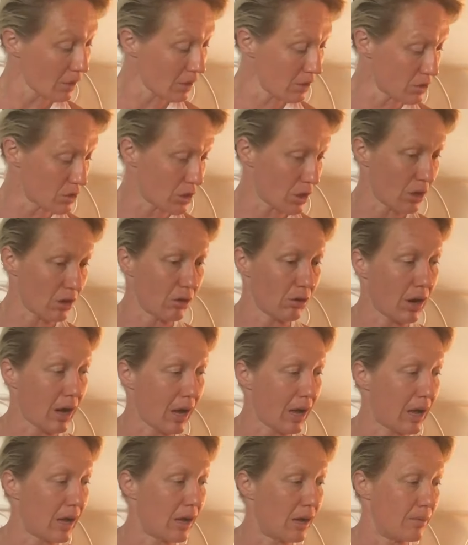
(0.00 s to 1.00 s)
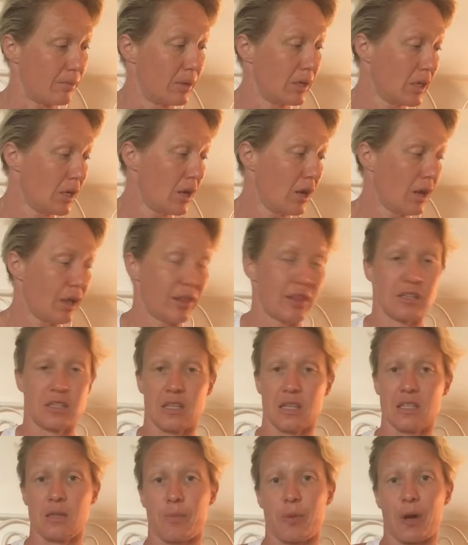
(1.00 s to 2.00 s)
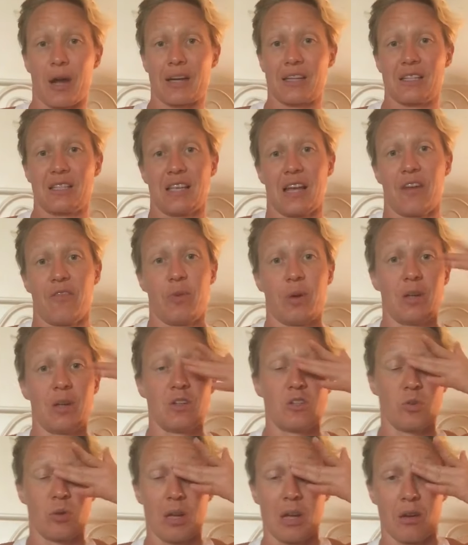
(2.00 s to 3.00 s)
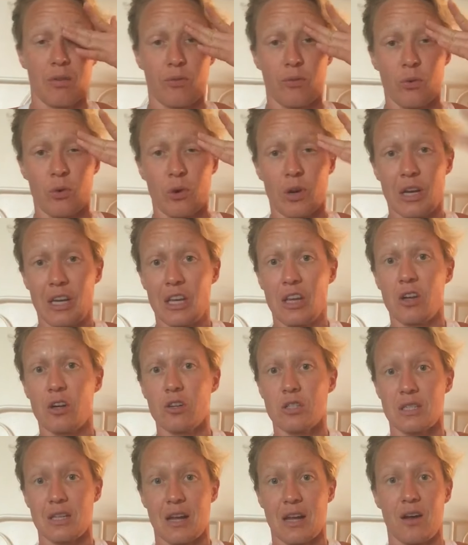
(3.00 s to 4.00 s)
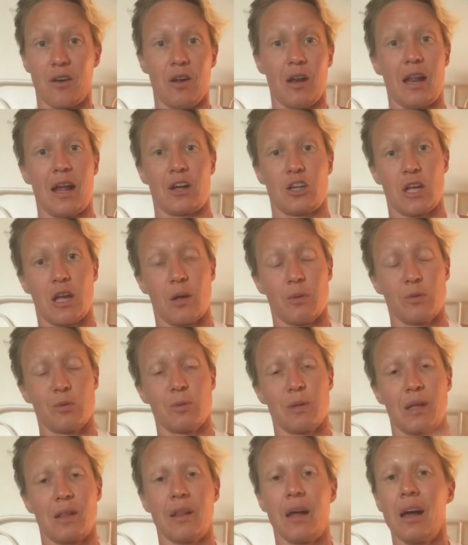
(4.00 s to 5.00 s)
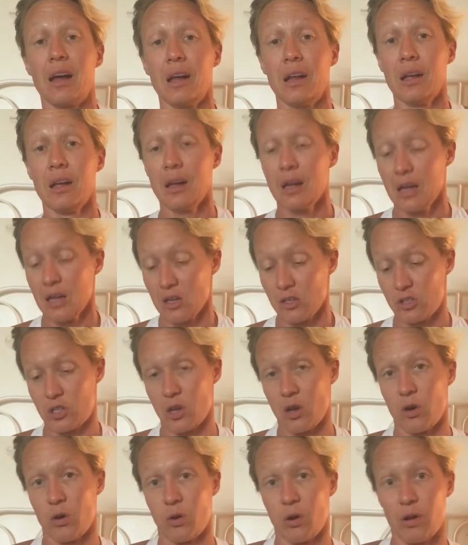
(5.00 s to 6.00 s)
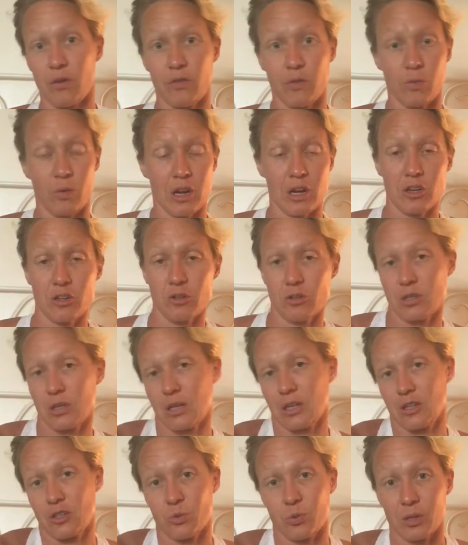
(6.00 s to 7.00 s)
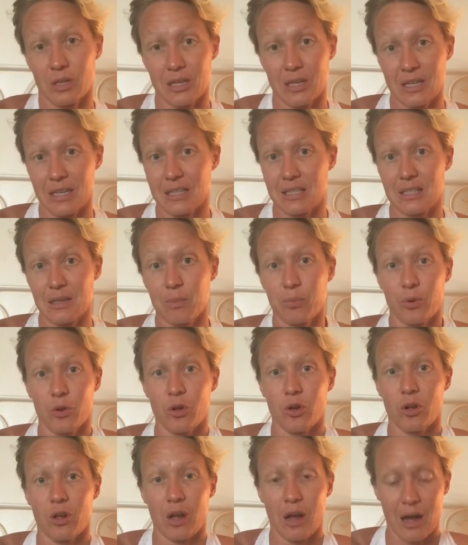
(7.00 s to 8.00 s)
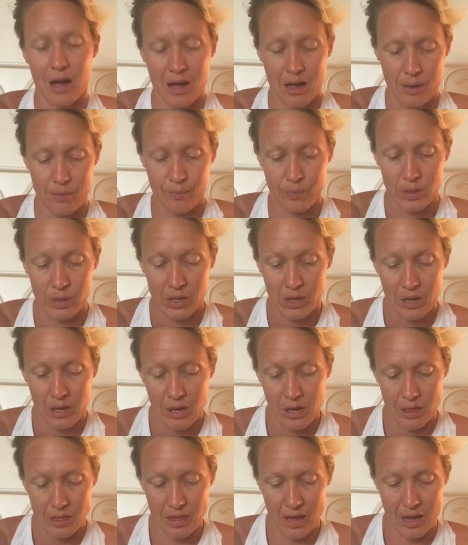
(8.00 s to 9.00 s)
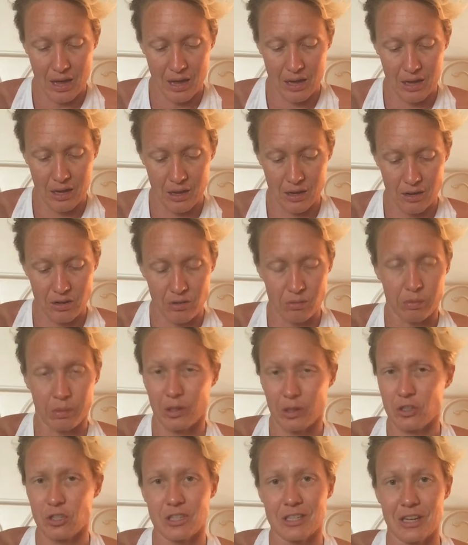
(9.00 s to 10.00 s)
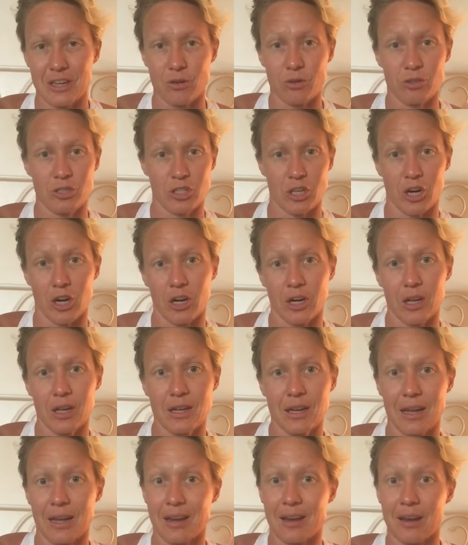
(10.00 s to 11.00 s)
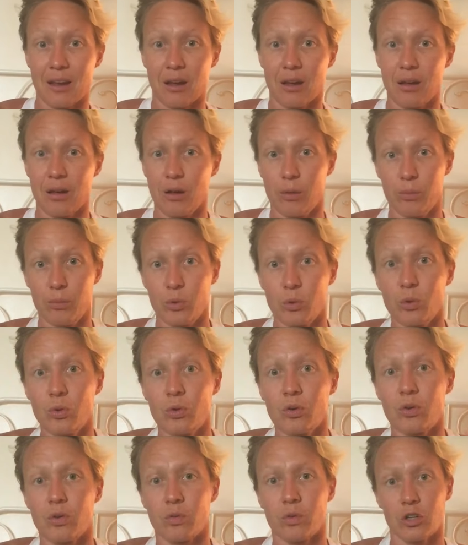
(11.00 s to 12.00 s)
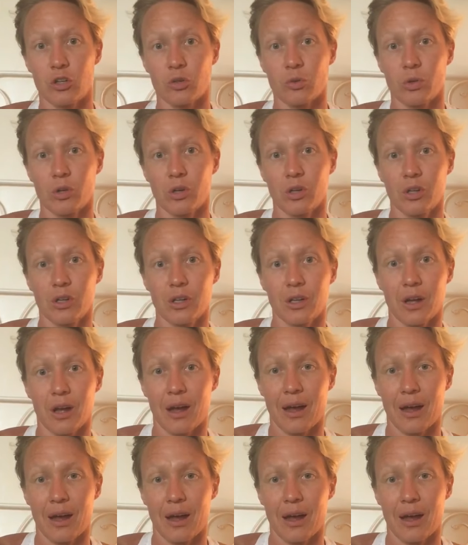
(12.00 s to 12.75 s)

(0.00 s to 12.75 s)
So this is a practice I've been doing for years now, and it actually helps me a lot. So if you want to do something just really simple that will just get you started in a moon ritual